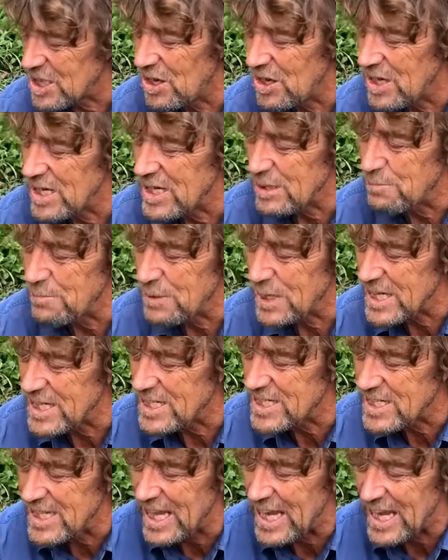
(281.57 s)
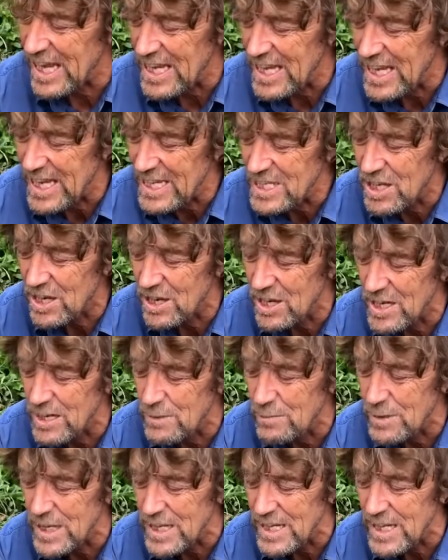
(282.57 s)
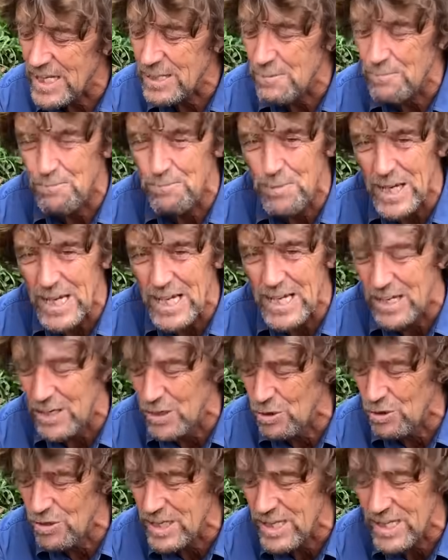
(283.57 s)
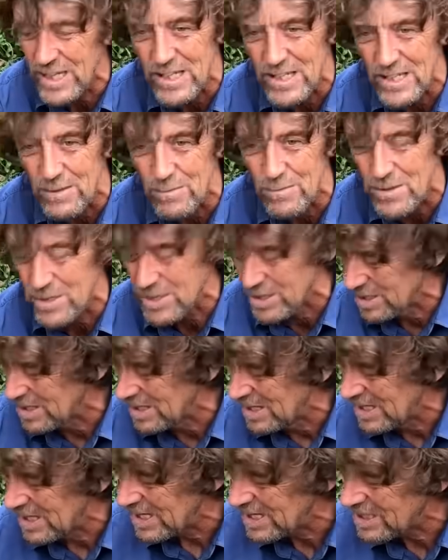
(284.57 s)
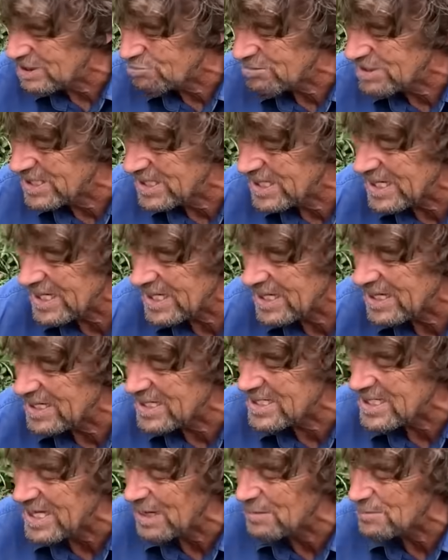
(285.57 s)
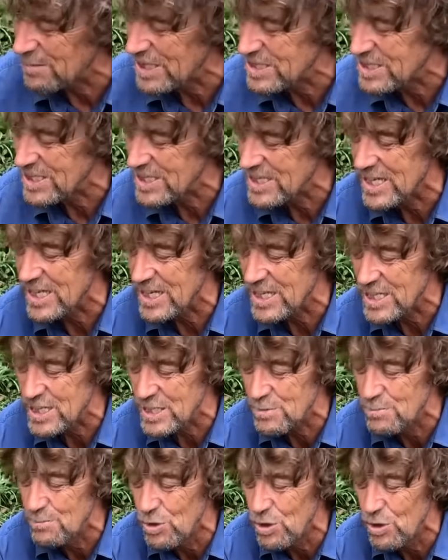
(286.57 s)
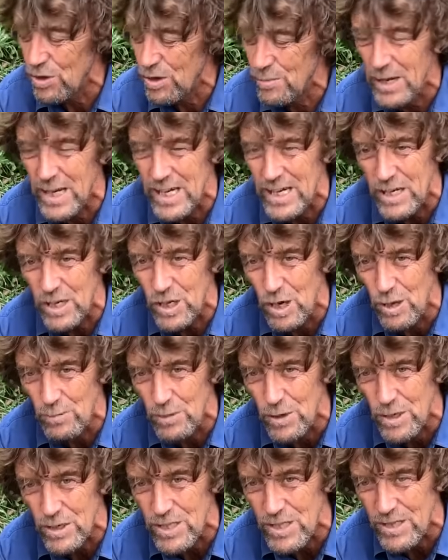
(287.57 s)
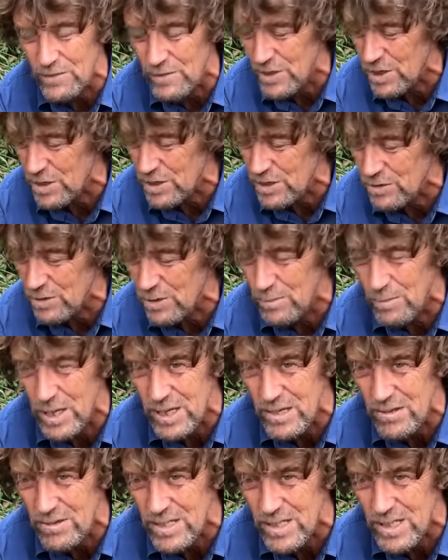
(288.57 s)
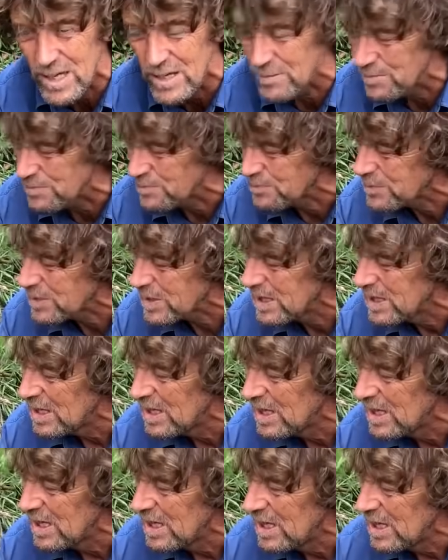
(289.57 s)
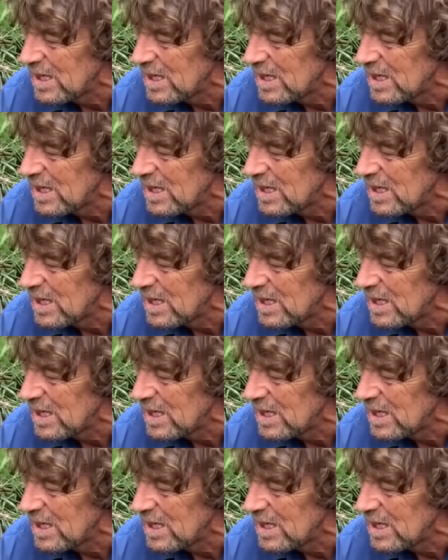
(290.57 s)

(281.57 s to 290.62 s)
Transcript: tiny piece there, in that tiny bit, there's a billion organisms. It's ridiculous how much is in a small amount of compost if you look through a microscope.